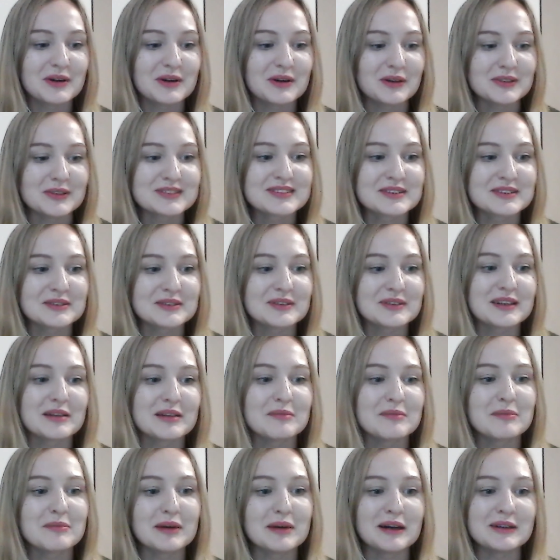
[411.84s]
also
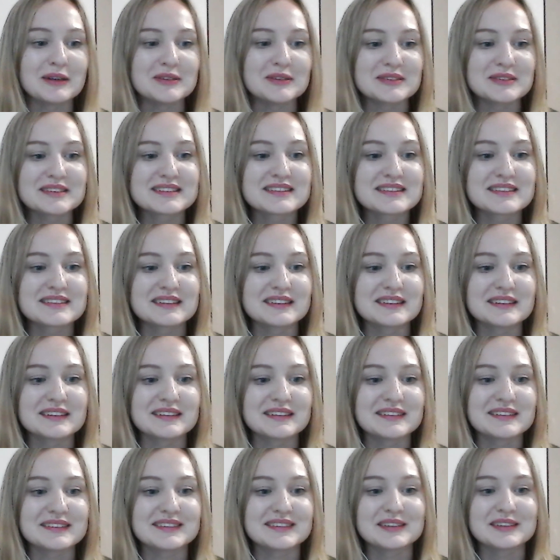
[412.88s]
about
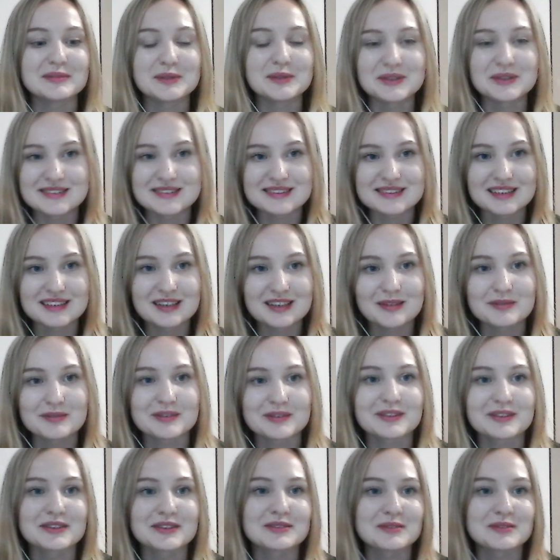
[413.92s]
the music,
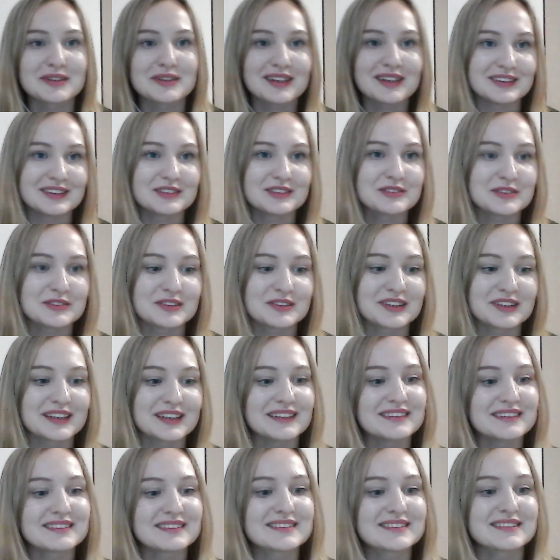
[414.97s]
because we can't
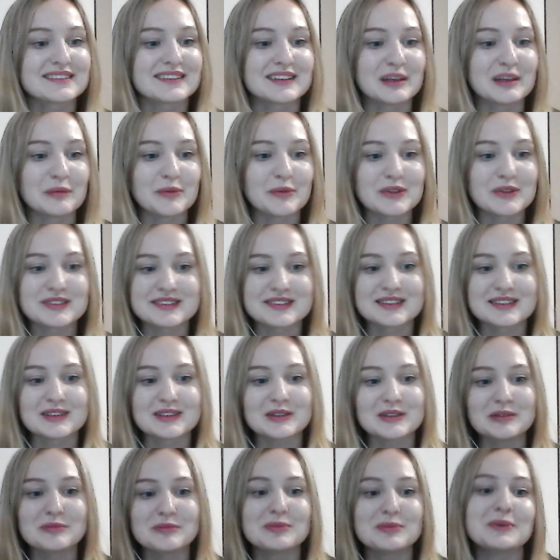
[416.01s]
forget the music
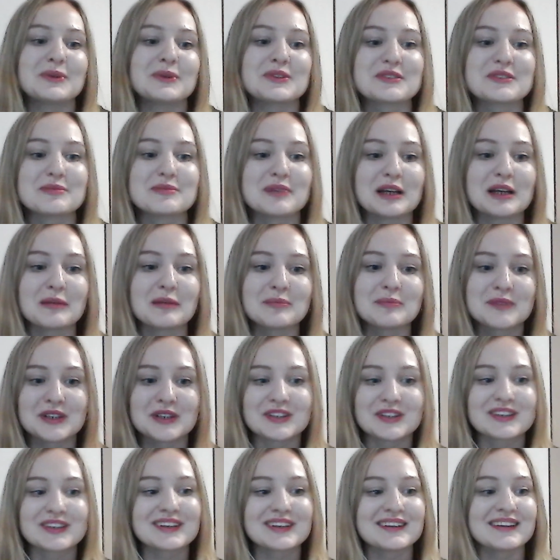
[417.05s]
composed by
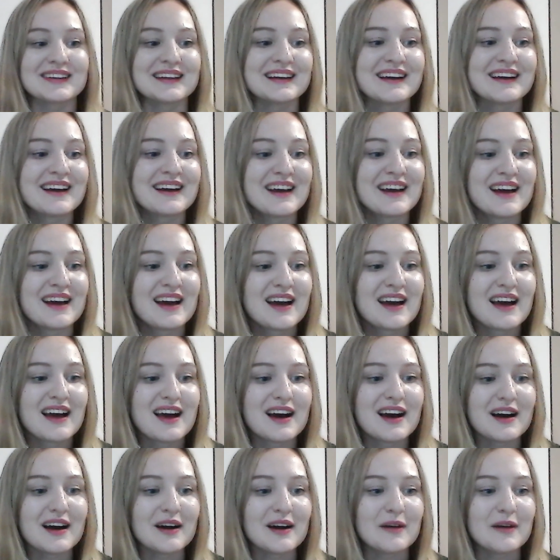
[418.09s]
Pierre Calais.
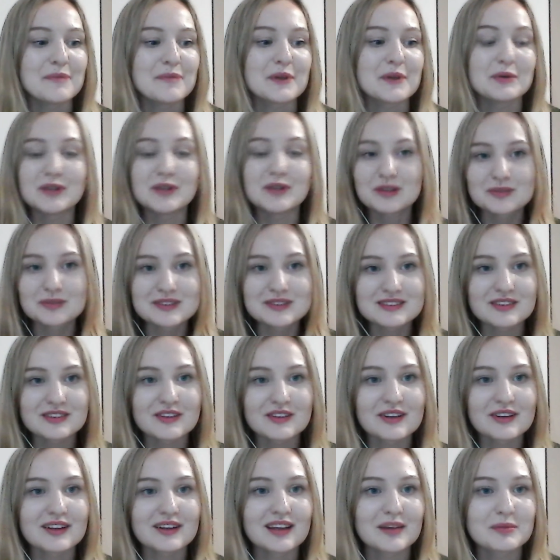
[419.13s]
What was
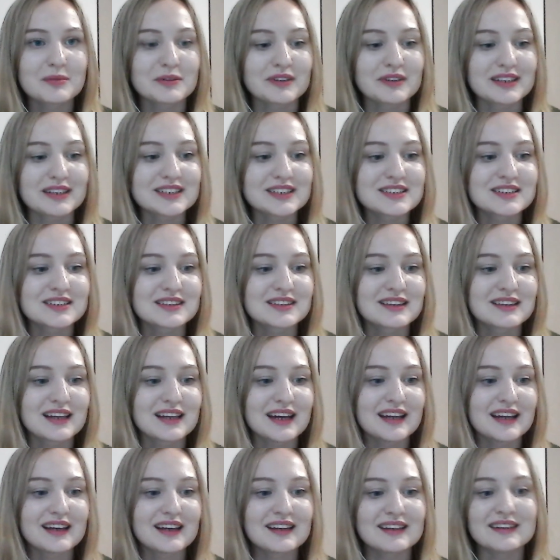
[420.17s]
your collaboration
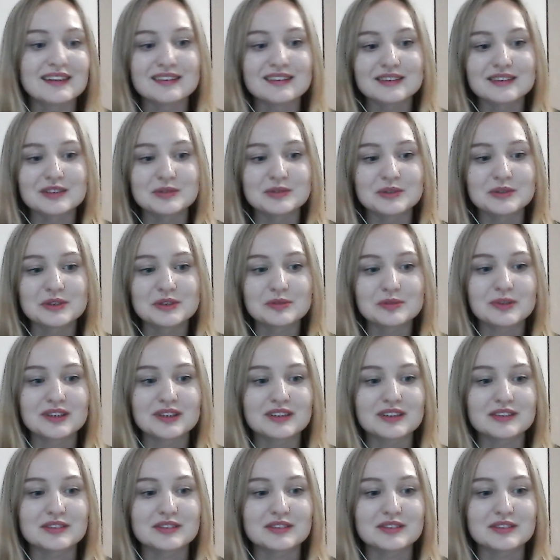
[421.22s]
like, and what were